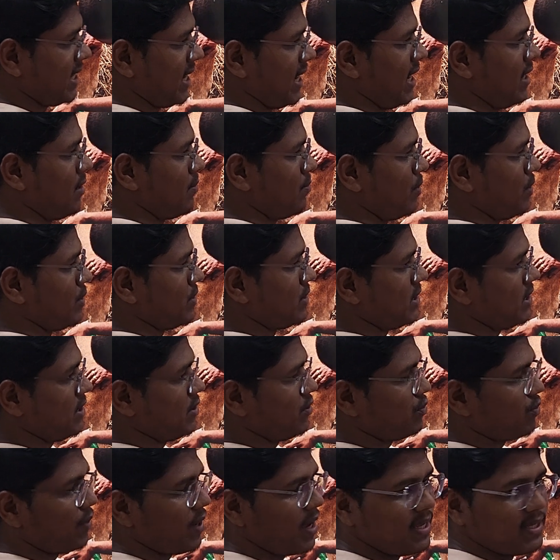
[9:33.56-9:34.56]
saline
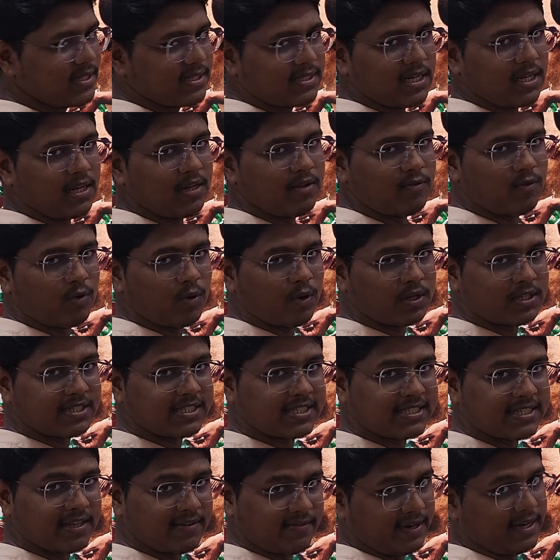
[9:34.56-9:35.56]
flossing twice daily for
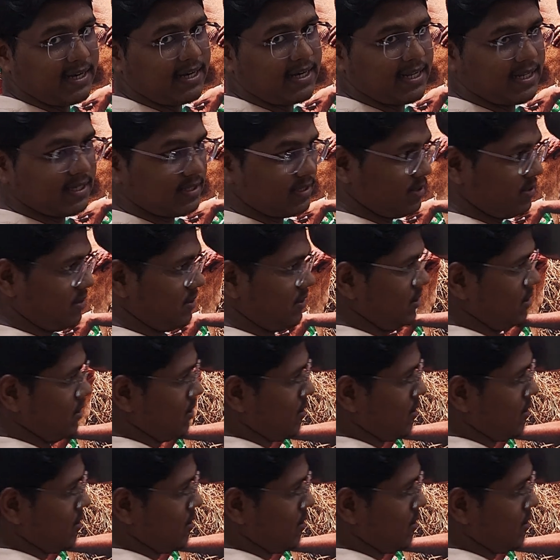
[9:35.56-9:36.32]
7 days.